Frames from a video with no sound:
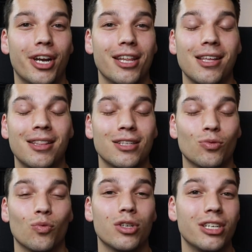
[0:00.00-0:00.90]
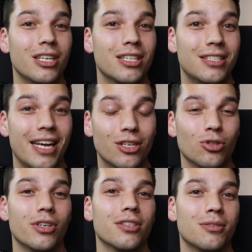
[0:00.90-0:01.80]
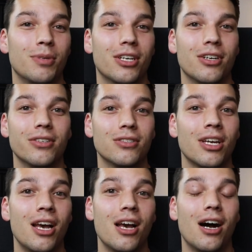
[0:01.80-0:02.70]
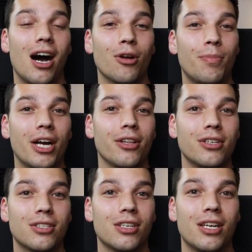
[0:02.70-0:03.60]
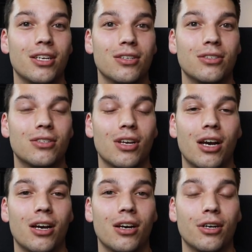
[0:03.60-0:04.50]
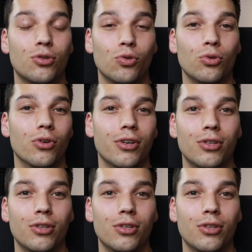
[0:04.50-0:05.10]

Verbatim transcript: And I think that's really dangerous because autopilot is uh, a tool.